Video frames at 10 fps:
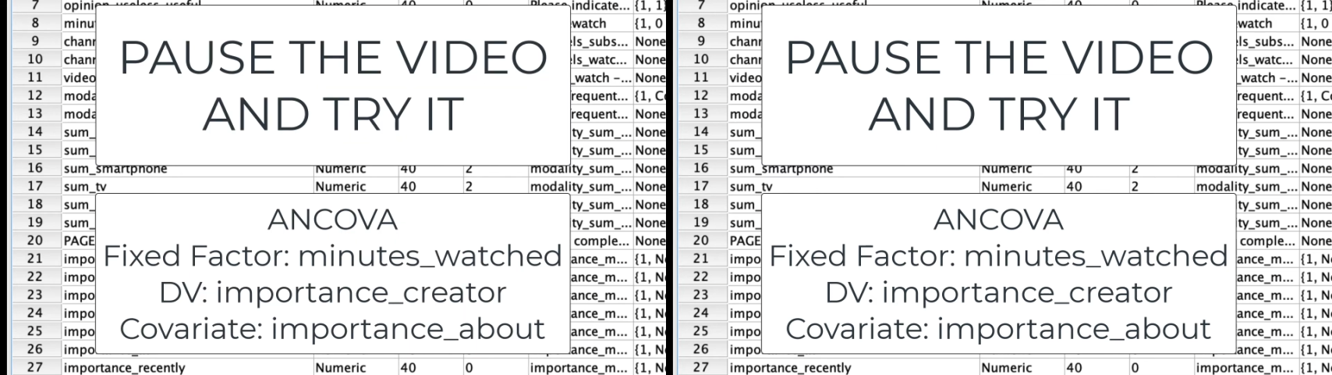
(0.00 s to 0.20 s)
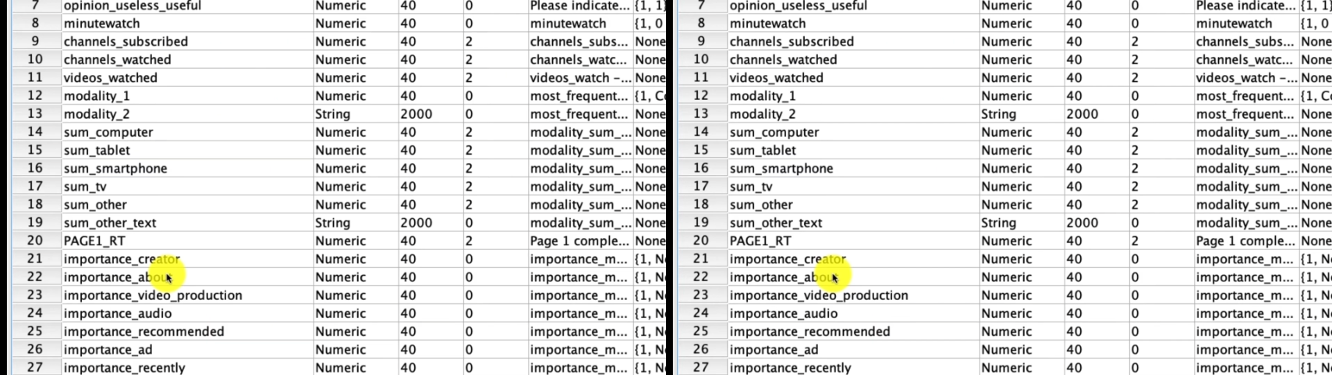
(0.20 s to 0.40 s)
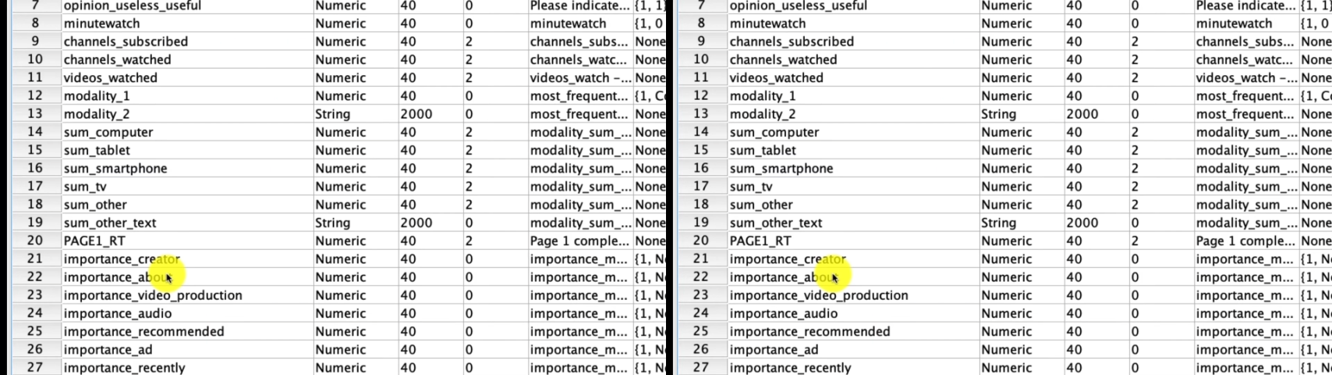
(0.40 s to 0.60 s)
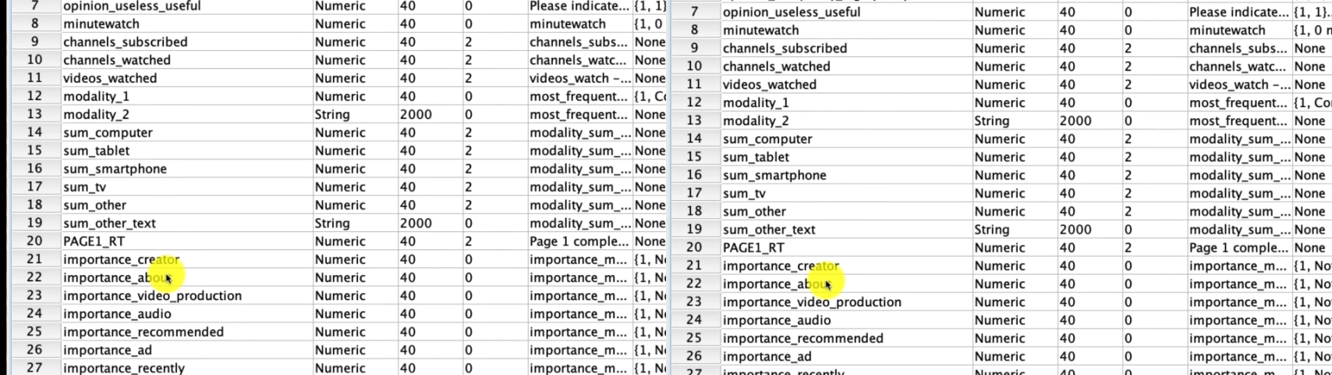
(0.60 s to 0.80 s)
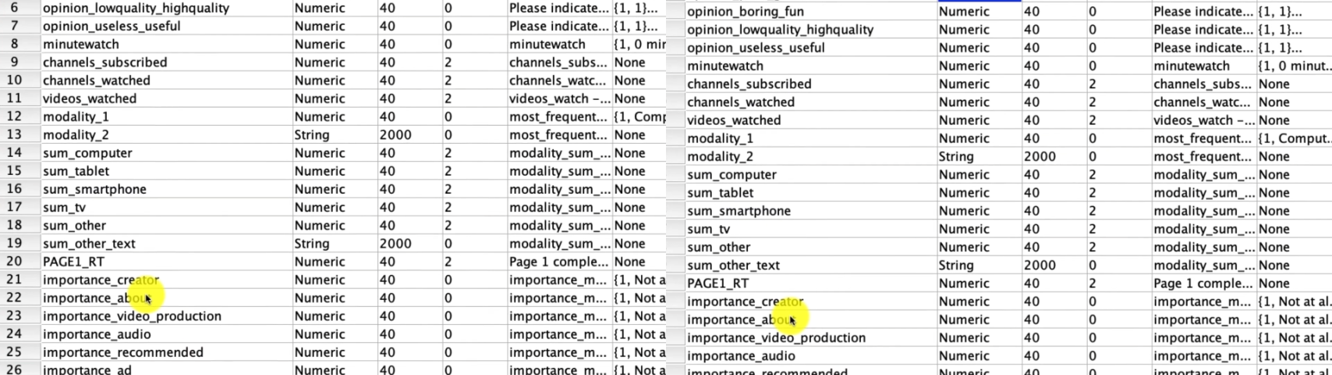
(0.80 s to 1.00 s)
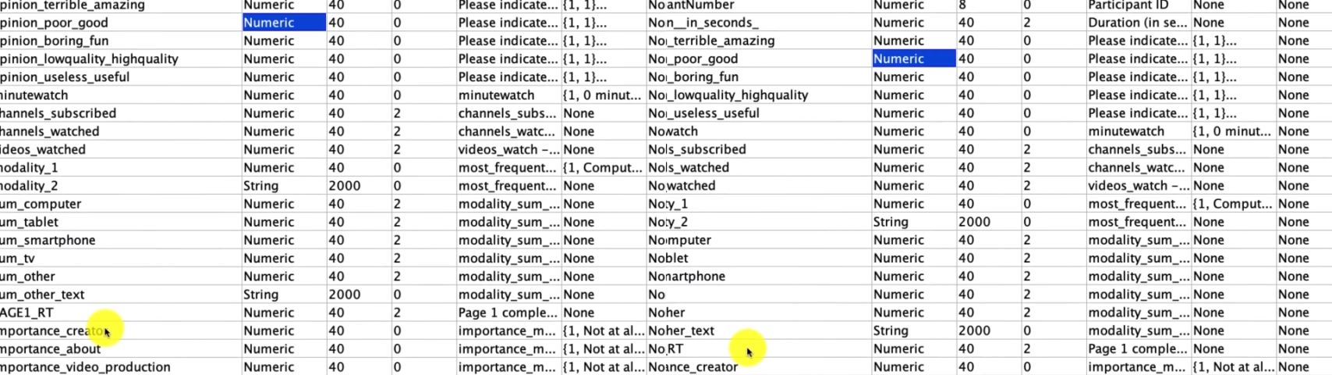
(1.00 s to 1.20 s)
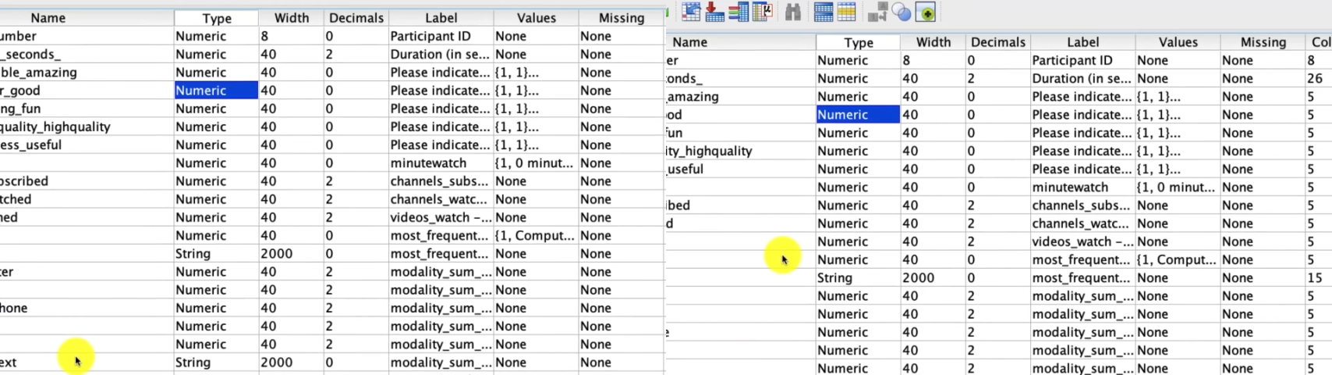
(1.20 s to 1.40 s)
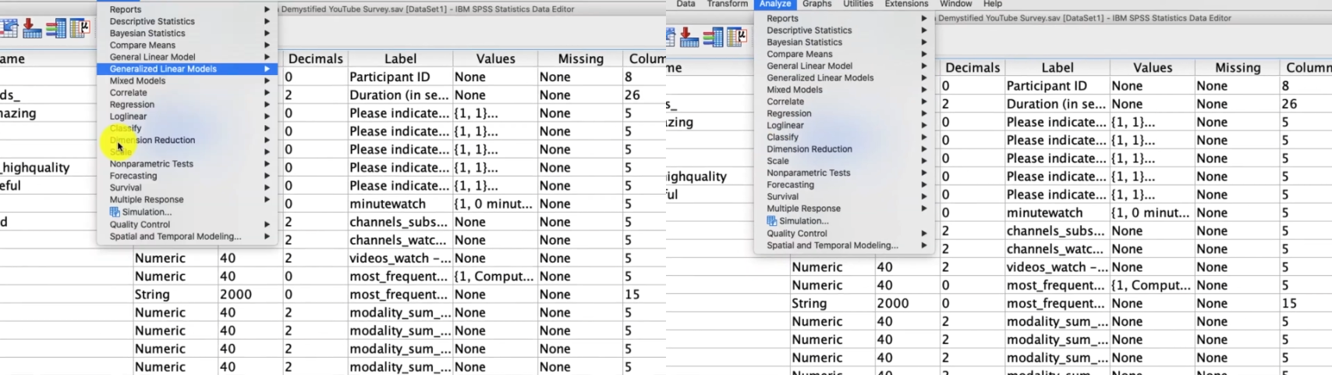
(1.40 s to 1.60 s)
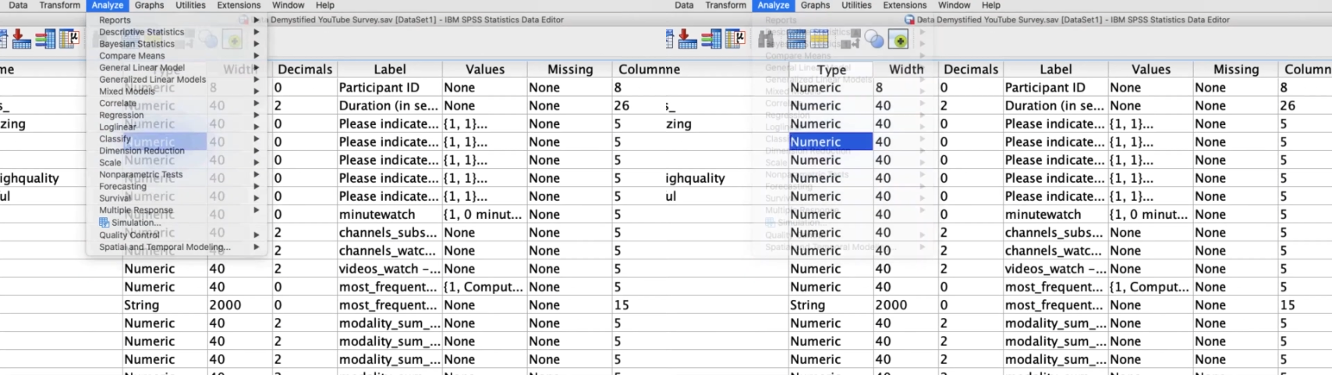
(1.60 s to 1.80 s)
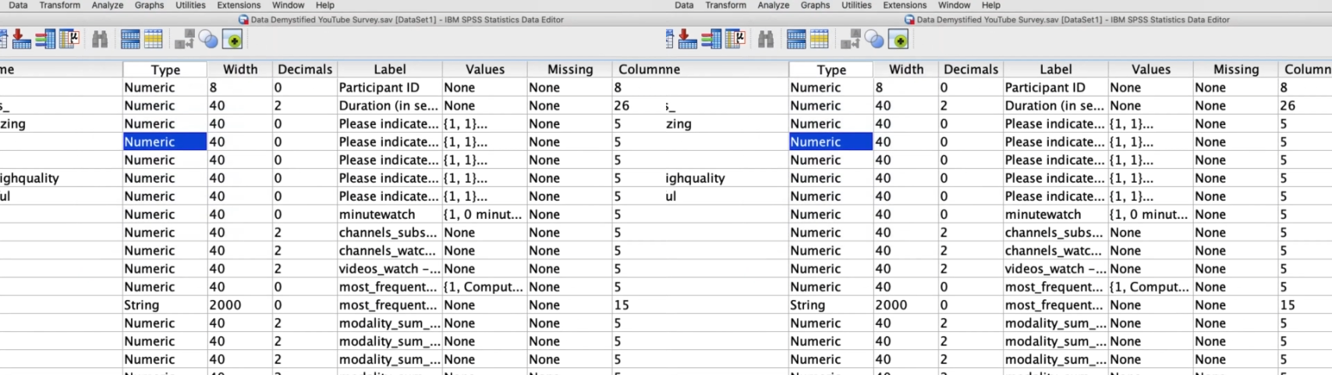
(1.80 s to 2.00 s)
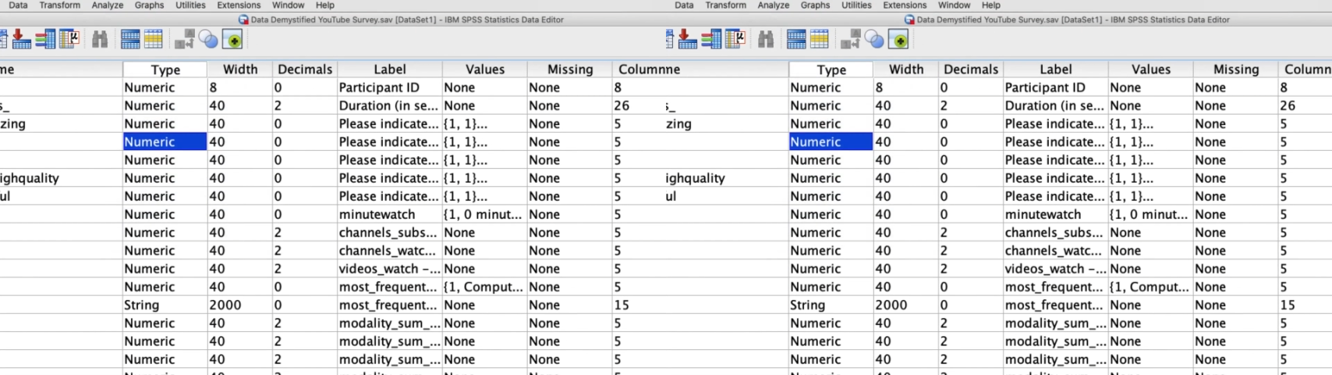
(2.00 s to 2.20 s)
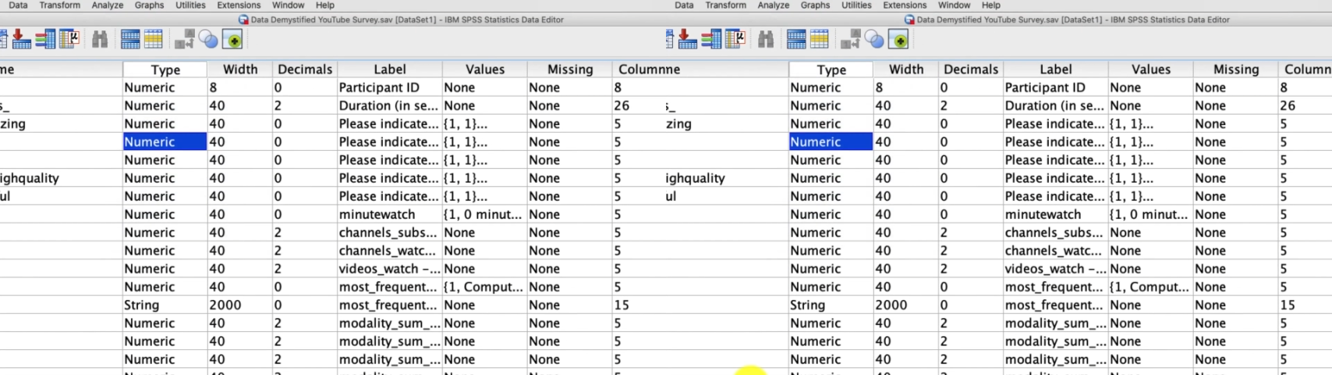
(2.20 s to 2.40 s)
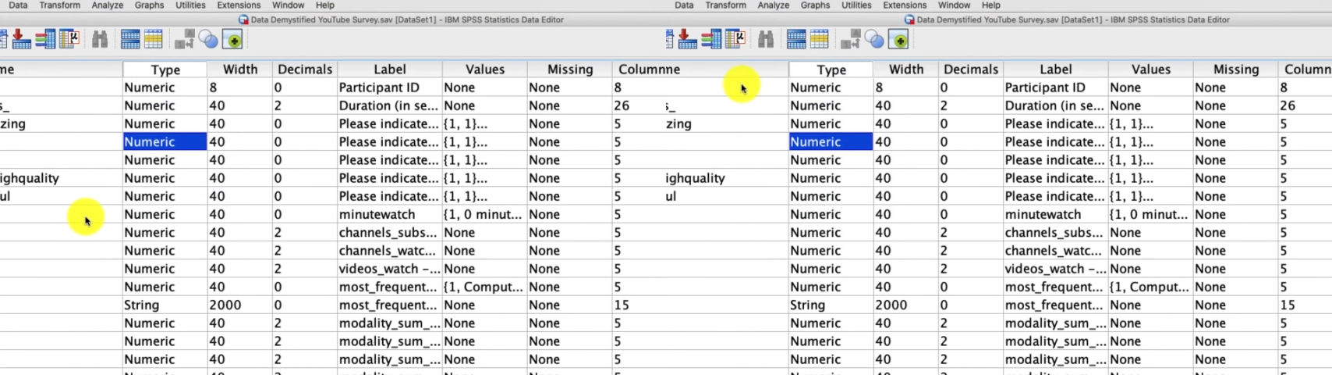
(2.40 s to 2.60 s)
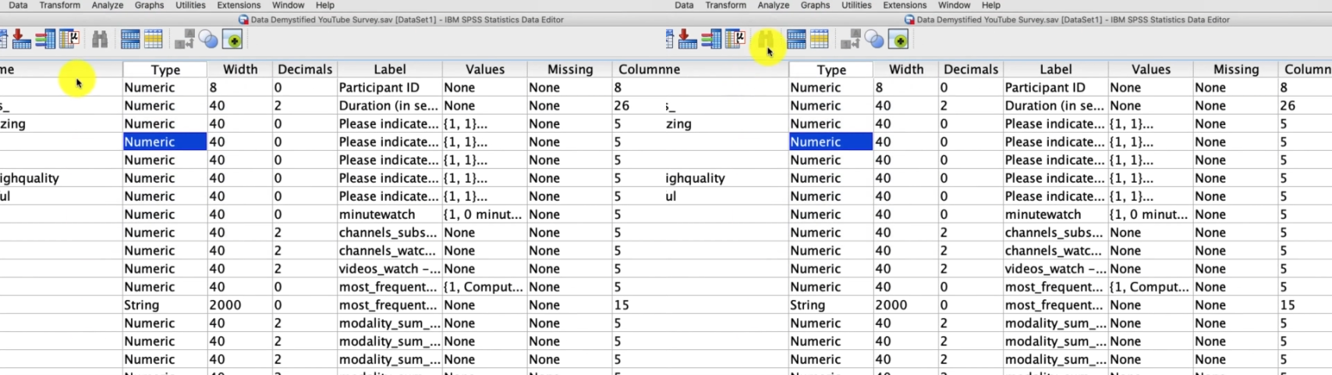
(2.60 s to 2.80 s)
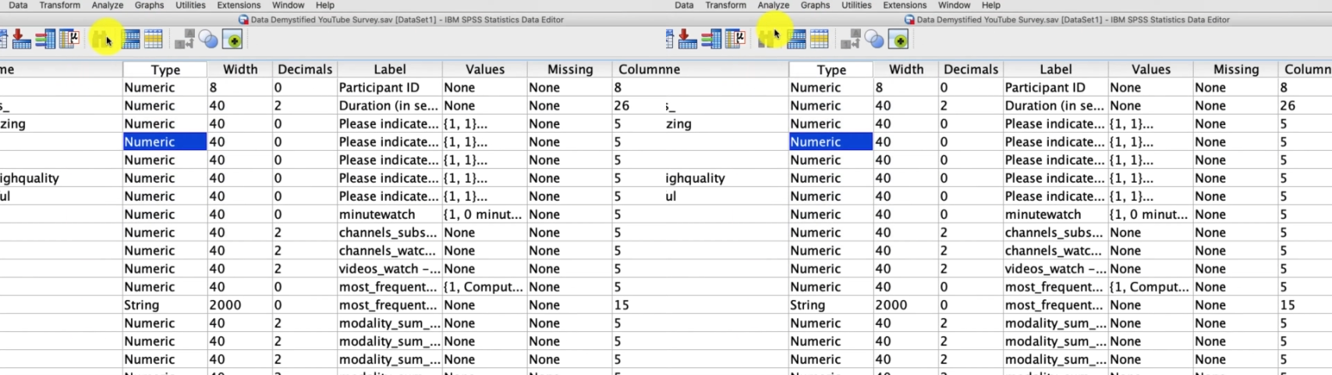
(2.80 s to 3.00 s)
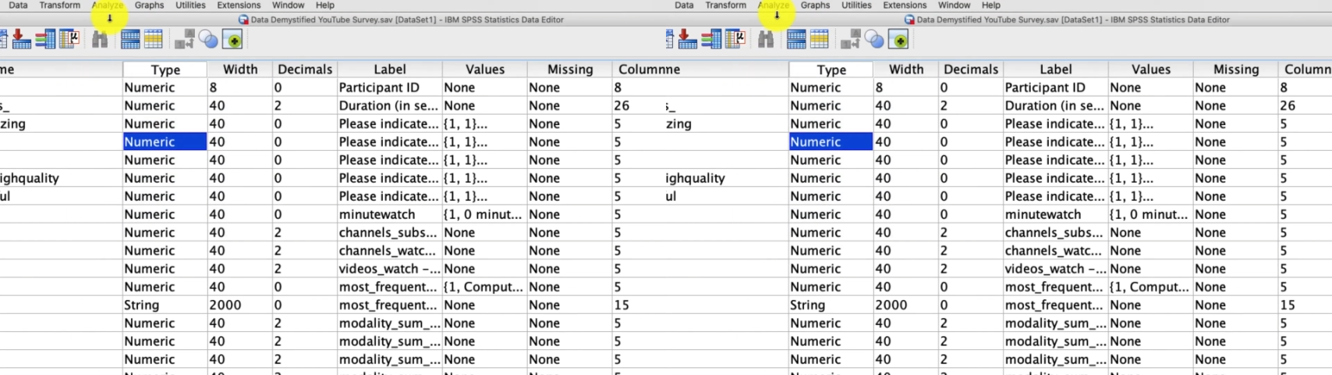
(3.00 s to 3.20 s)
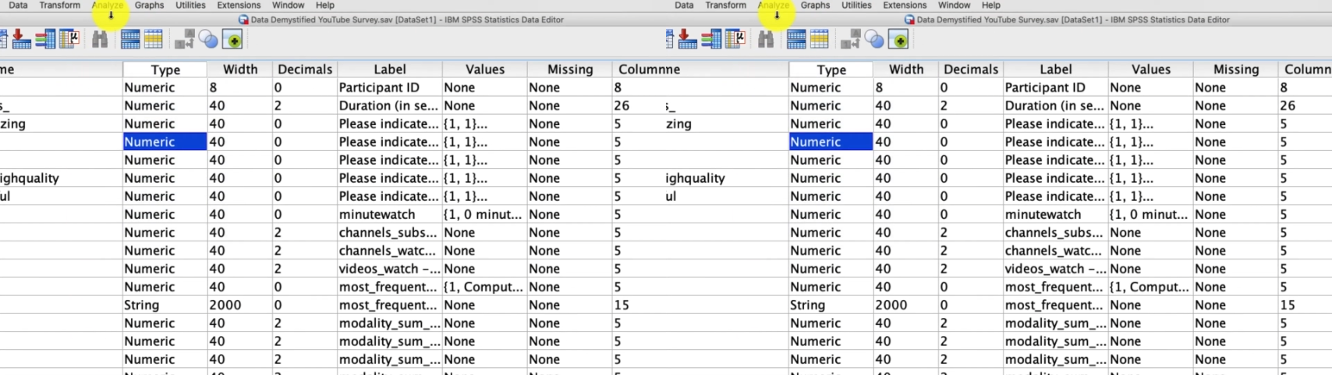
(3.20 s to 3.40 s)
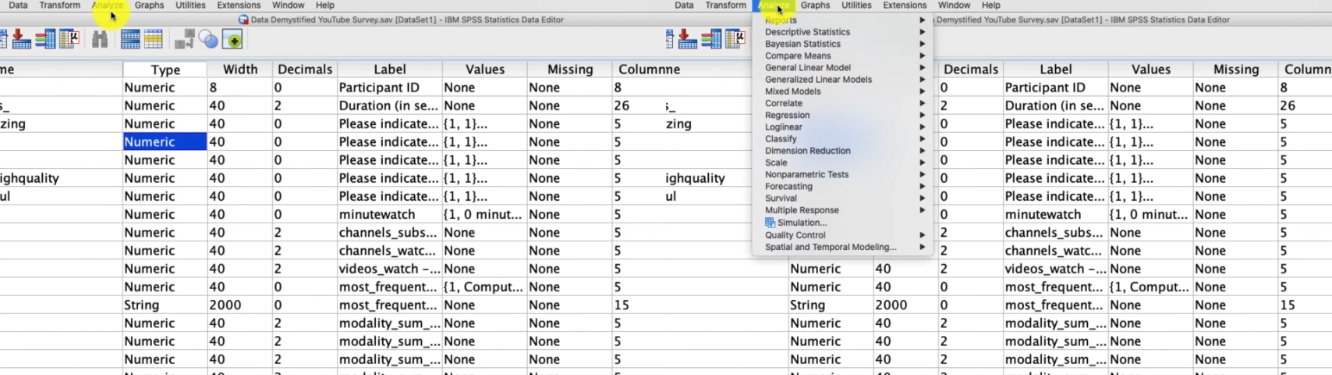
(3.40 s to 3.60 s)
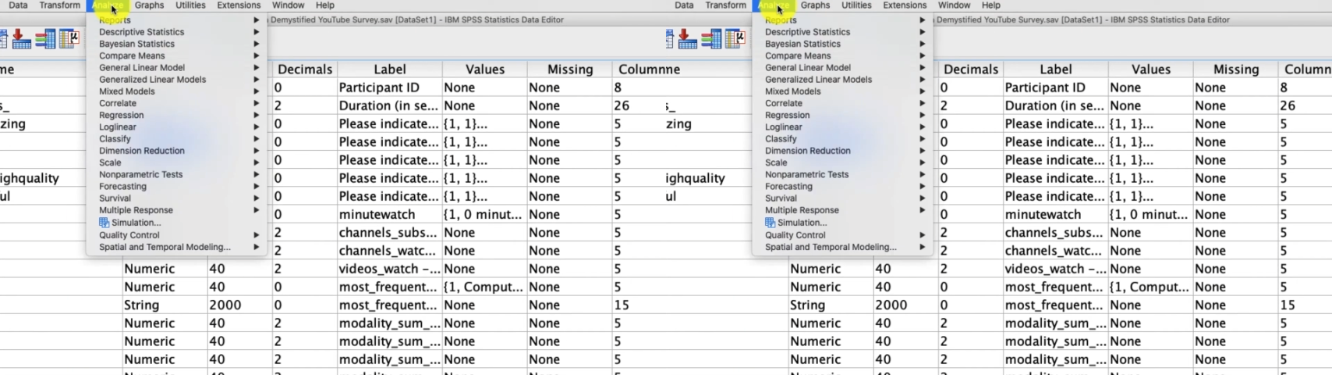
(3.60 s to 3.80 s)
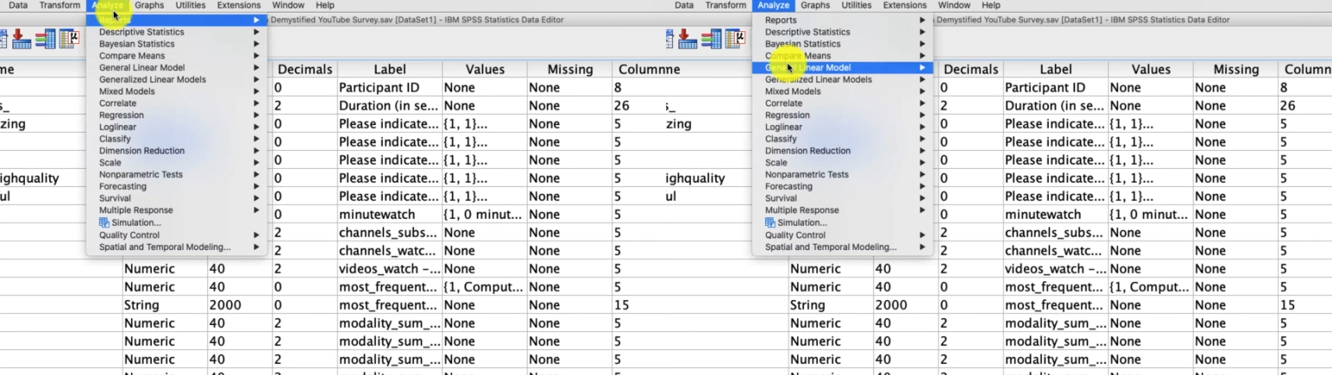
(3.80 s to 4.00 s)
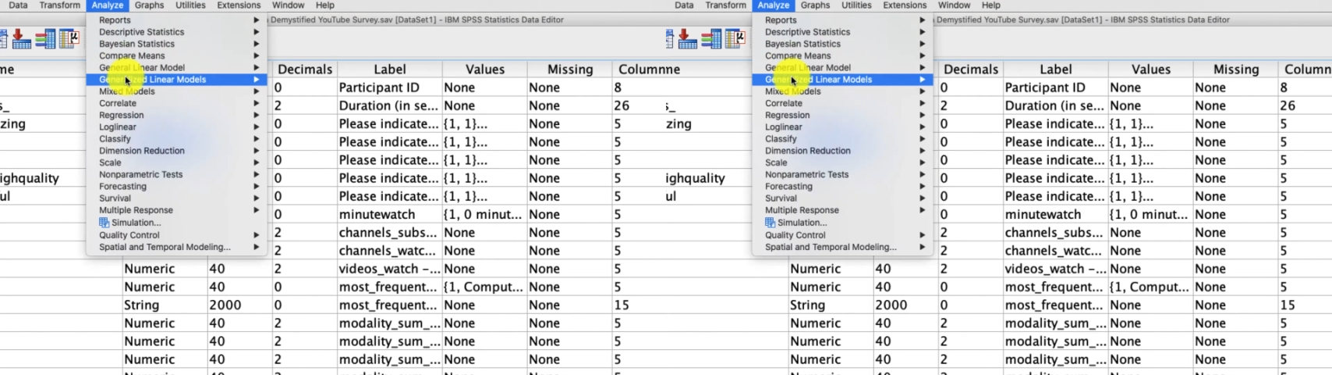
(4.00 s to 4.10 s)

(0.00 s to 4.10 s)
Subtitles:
No face is visible, so there are no lips to read.